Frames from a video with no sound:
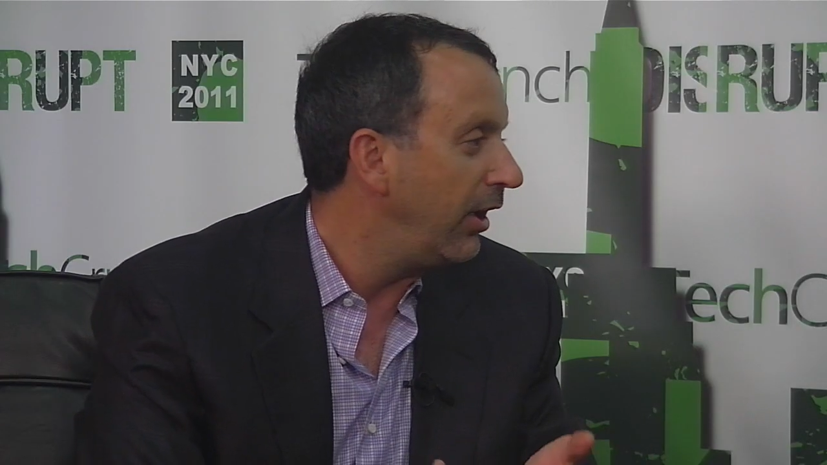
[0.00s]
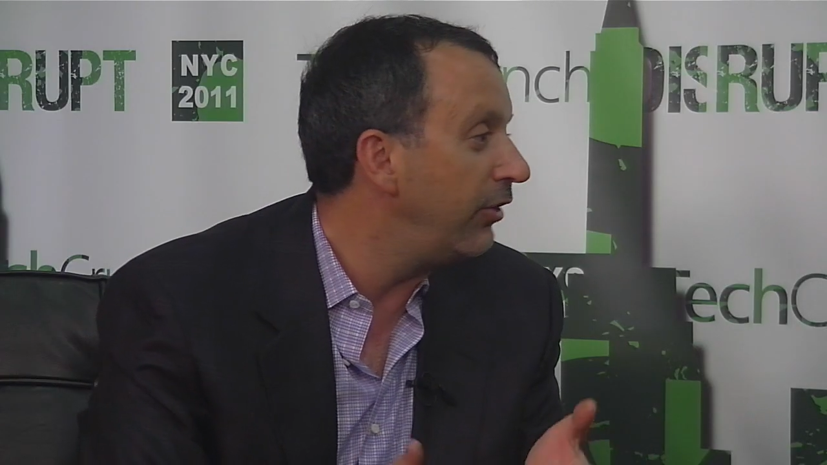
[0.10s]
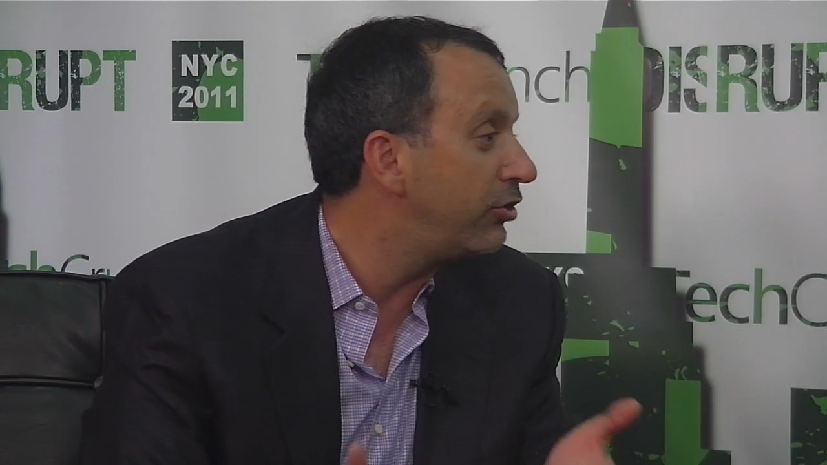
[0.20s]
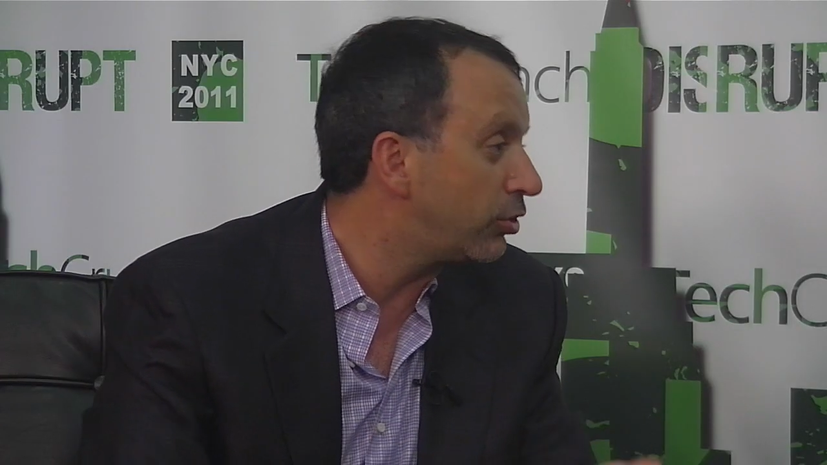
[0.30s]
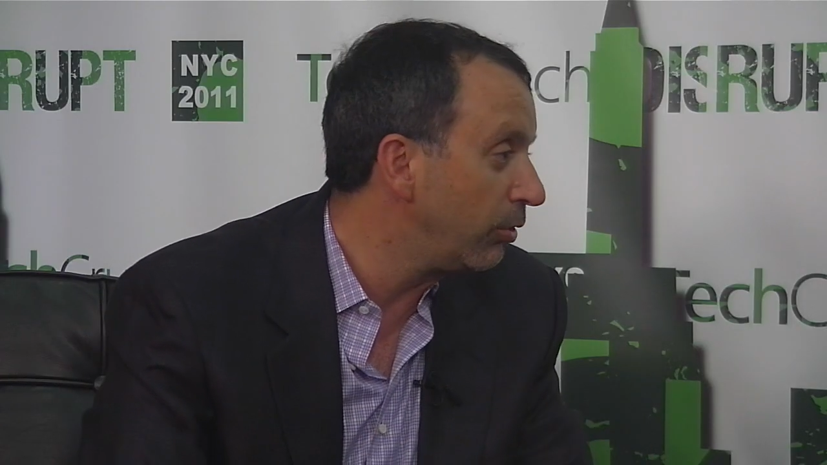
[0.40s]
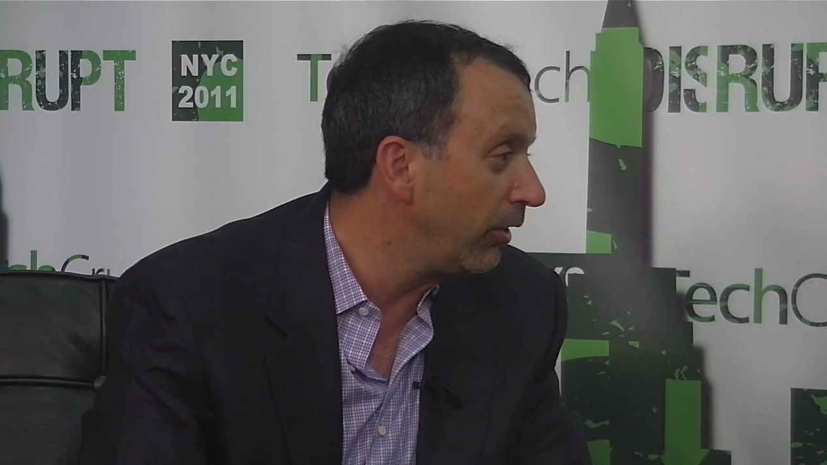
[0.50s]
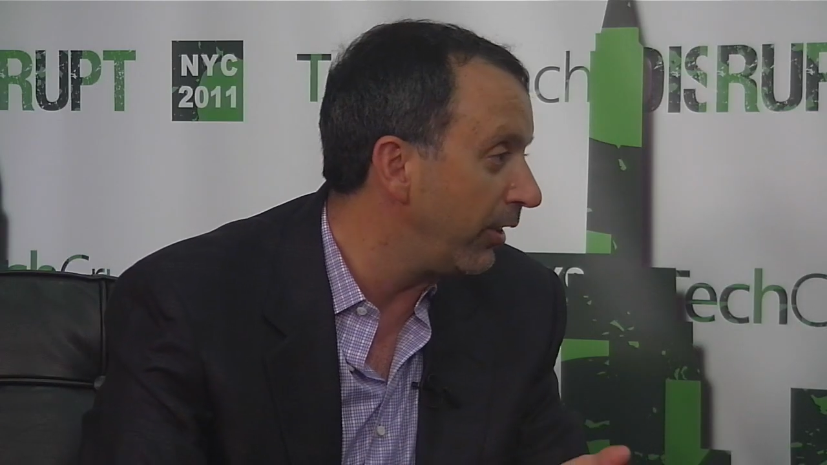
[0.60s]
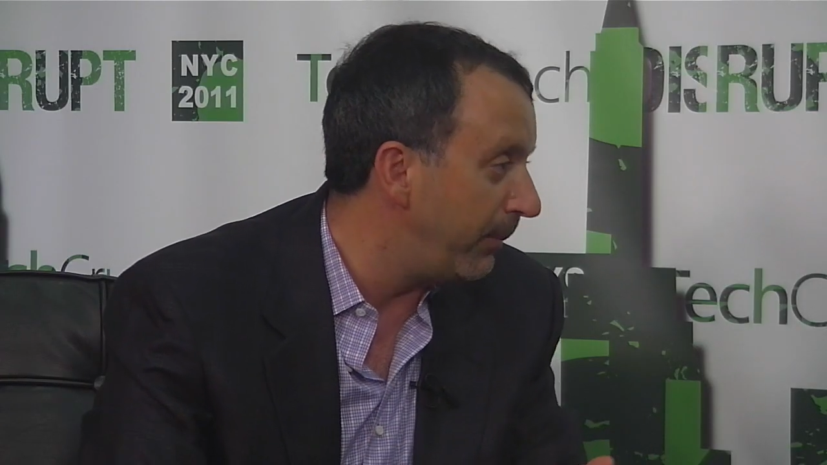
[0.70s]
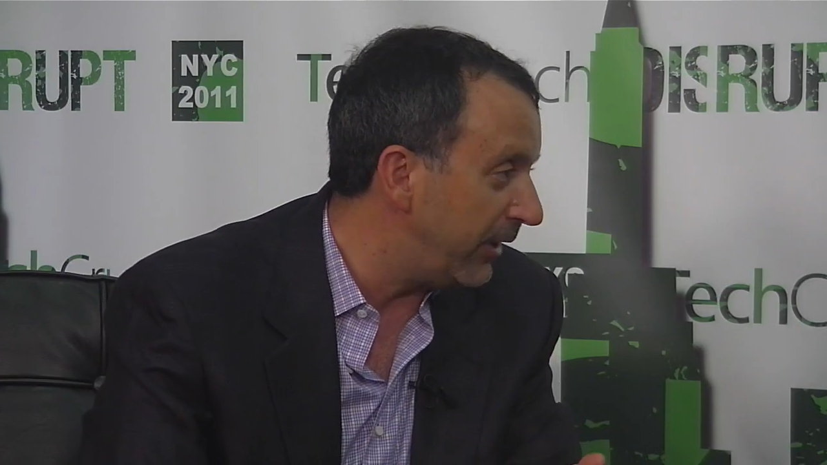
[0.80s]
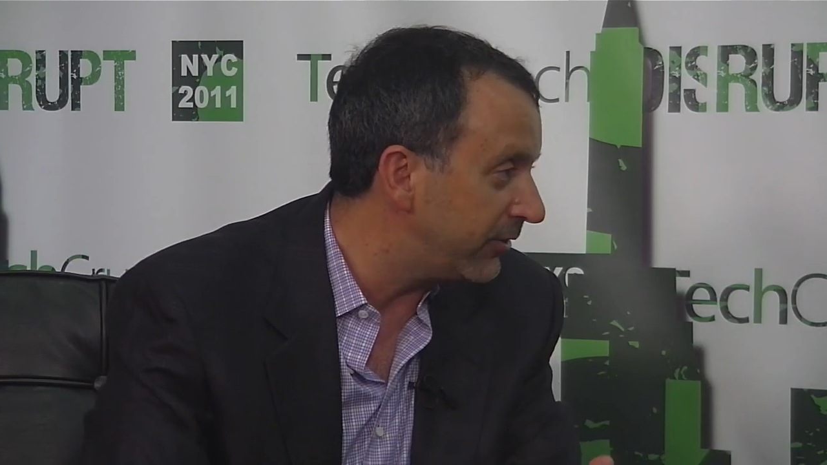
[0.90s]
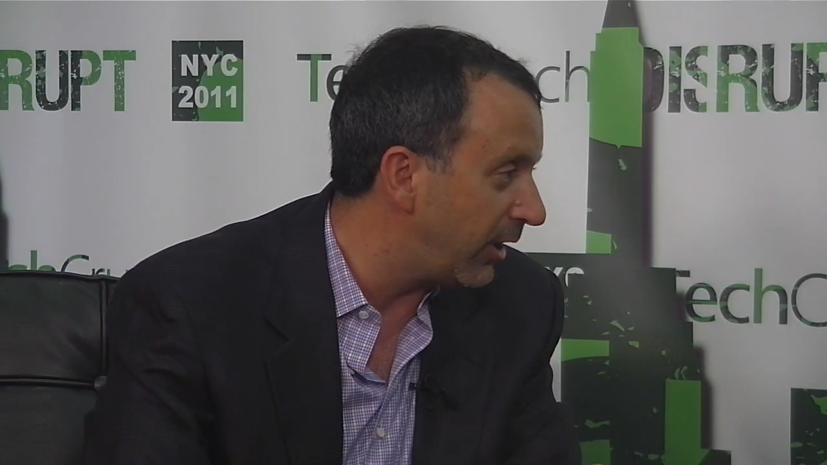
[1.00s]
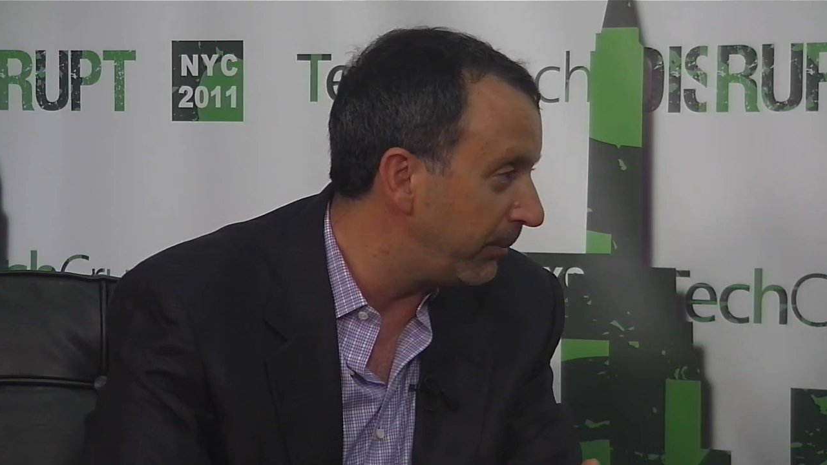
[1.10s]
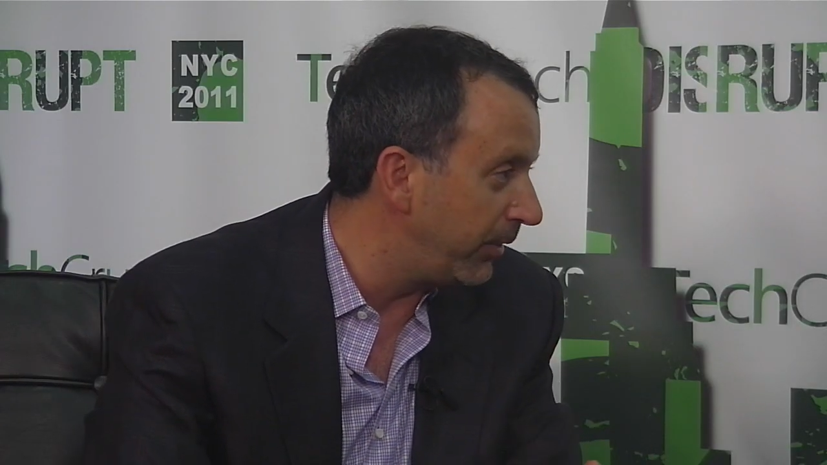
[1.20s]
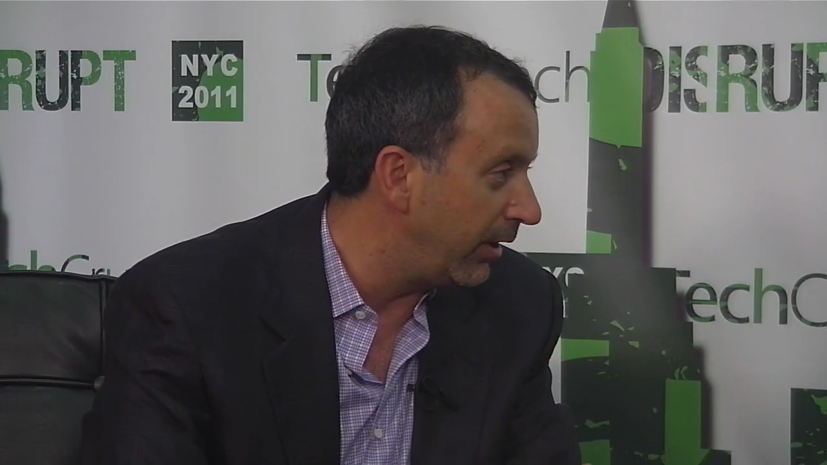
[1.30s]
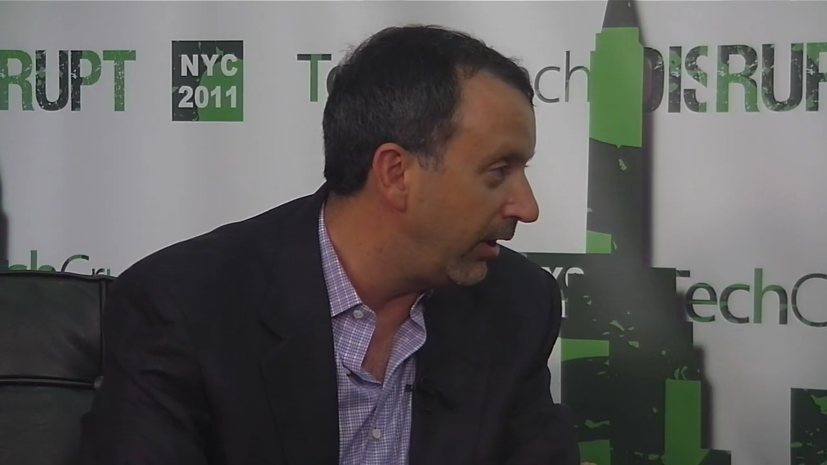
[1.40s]
is truly the best
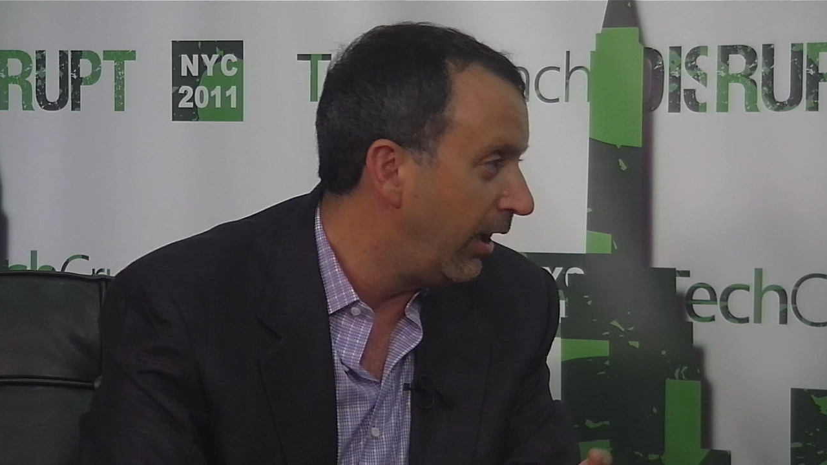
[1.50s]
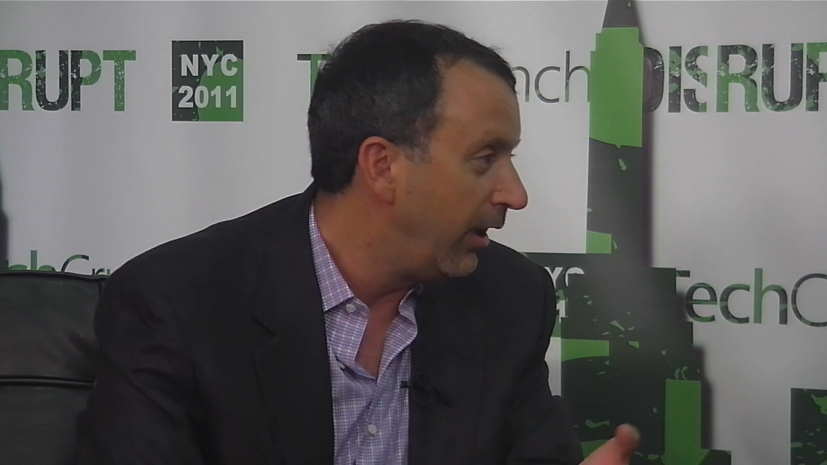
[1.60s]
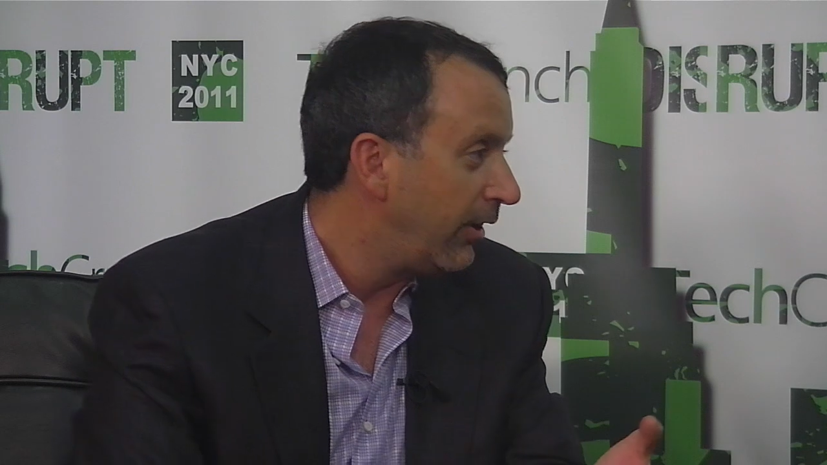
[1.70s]
company